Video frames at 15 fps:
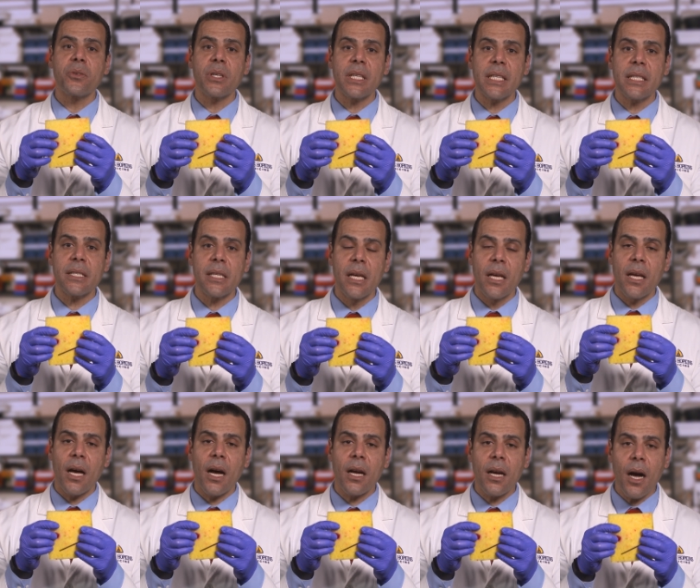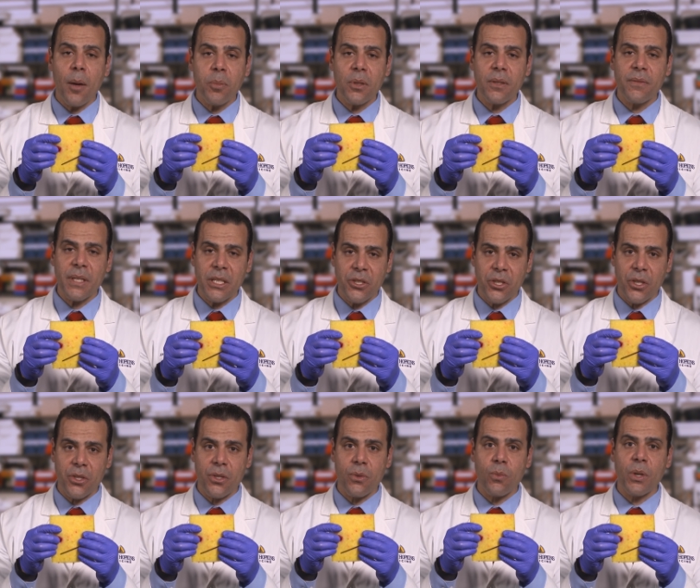release a couple of
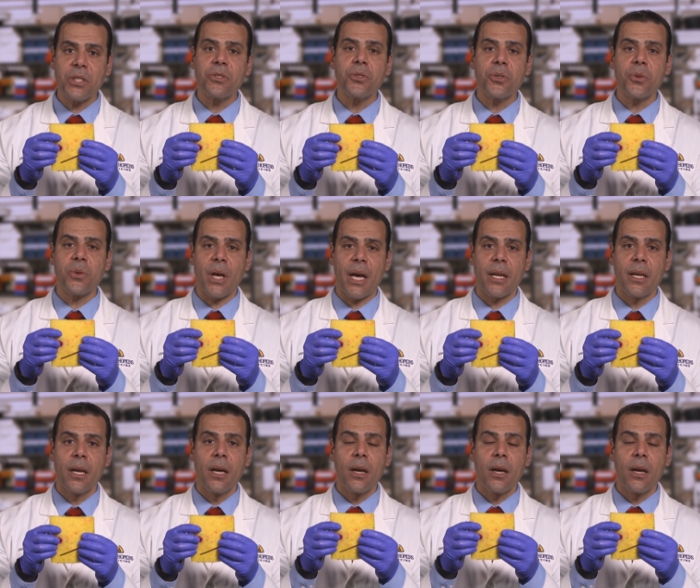inches when you do that.